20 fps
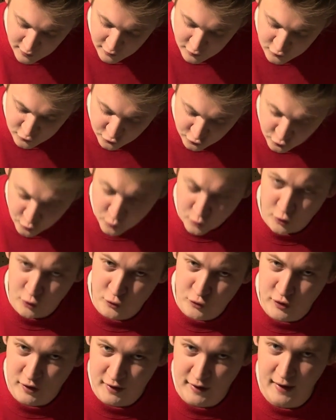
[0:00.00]
screw
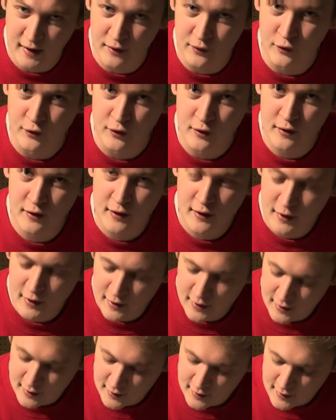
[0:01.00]
together,
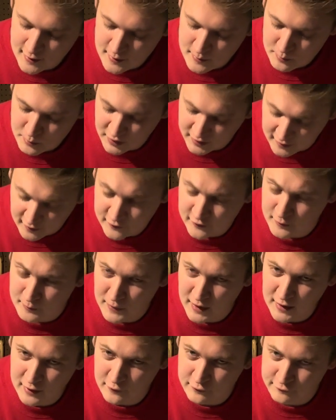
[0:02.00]
because it
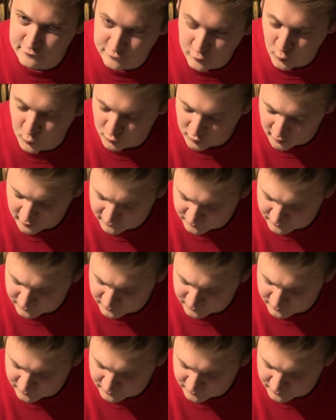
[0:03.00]
made a fool of